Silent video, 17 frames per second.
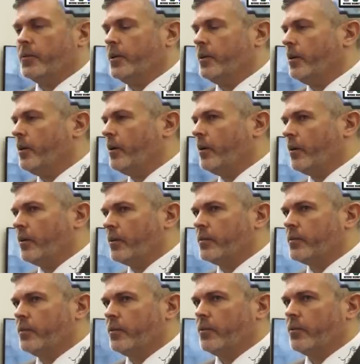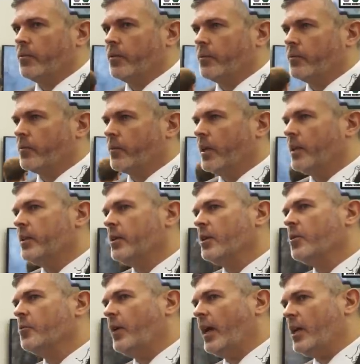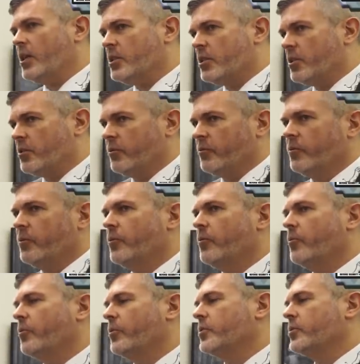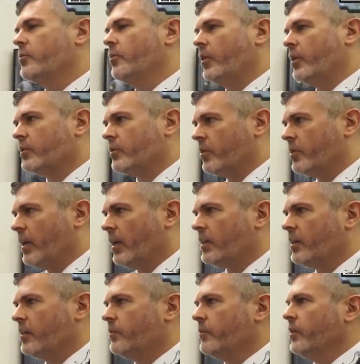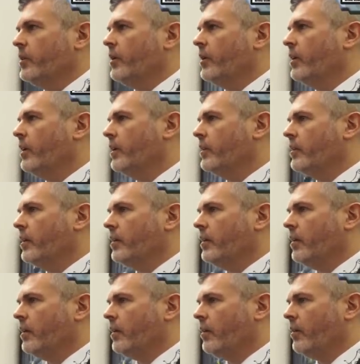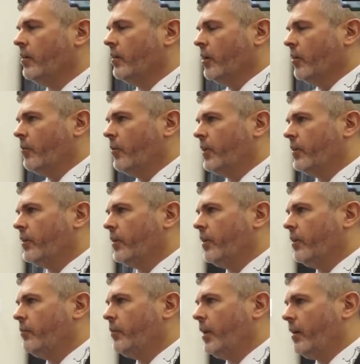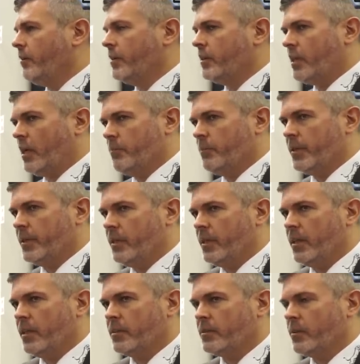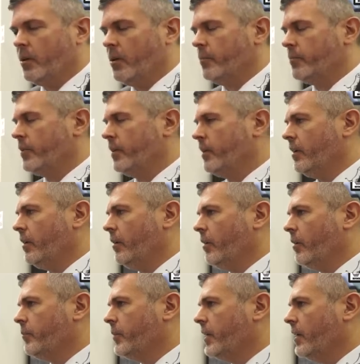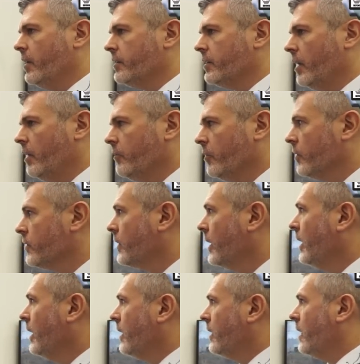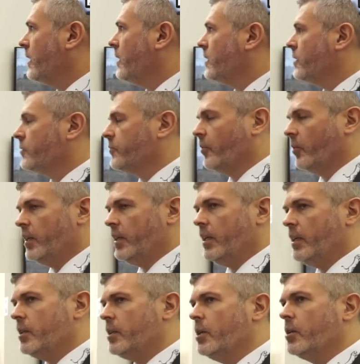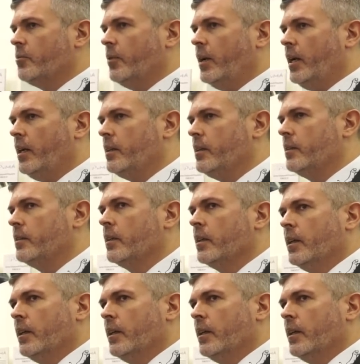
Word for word: the integration which was conducted with the parent companies of PSMOs, that it is fully integrated